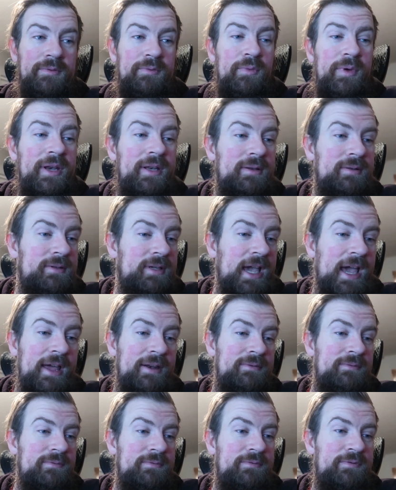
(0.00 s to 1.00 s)
went and
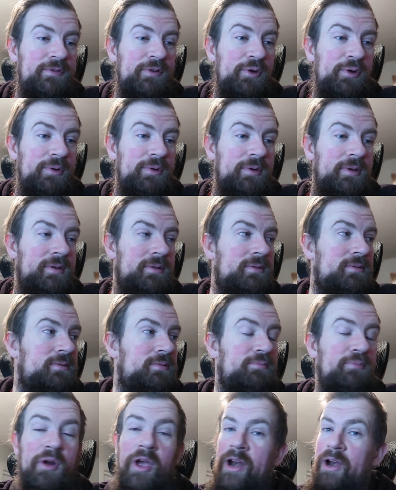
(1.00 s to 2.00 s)
got food,
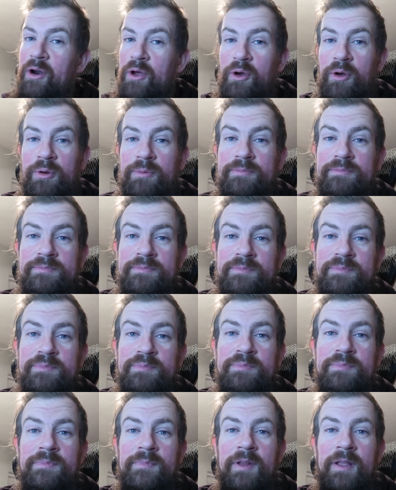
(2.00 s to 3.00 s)
brought it home.
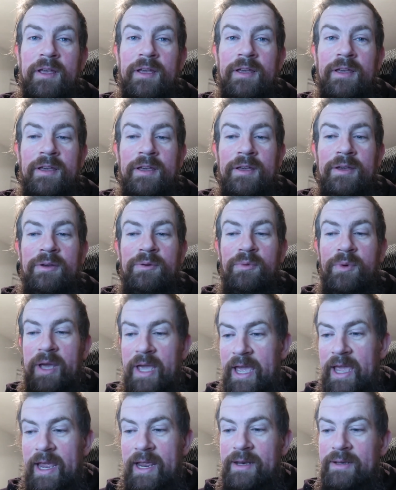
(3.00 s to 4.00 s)

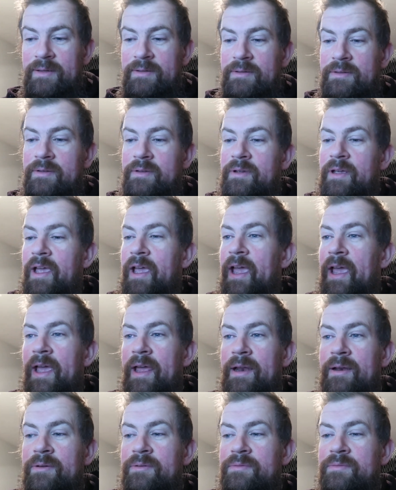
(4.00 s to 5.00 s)
We ate
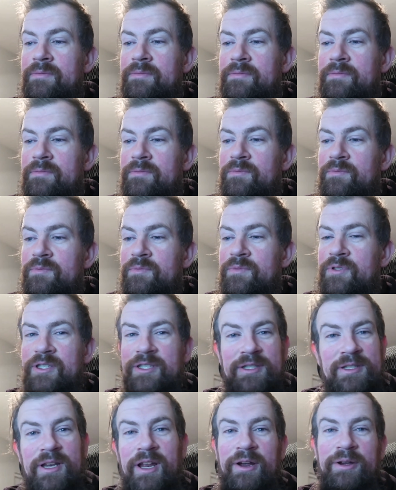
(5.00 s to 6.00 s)
and
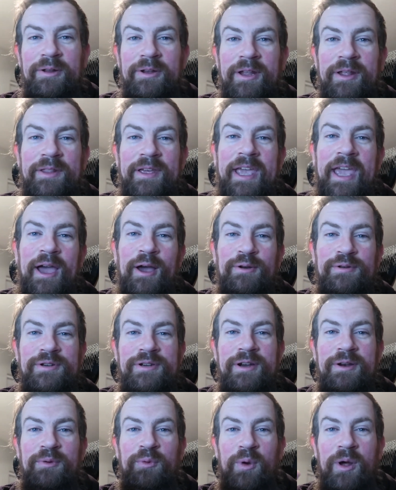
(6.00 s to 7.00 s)
snuggled on the
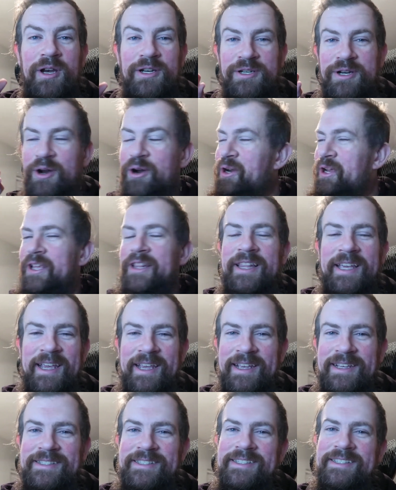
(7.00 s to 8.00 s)
couch and watched
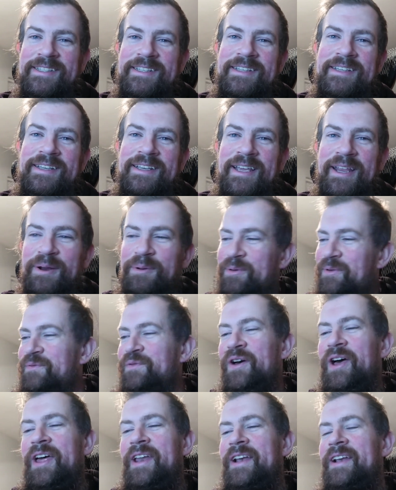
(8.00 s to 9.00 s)
Hercules, and it was
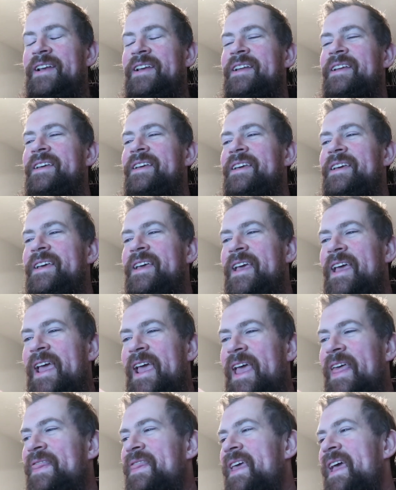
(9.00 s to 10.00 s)
fun.
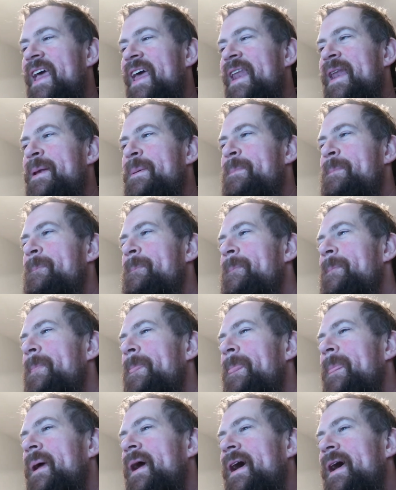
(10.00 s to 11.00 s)
And then
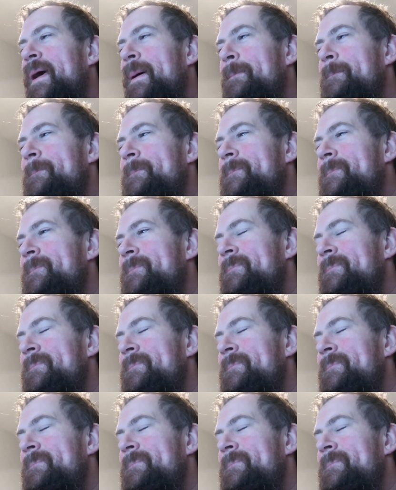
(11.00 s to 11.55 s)
um,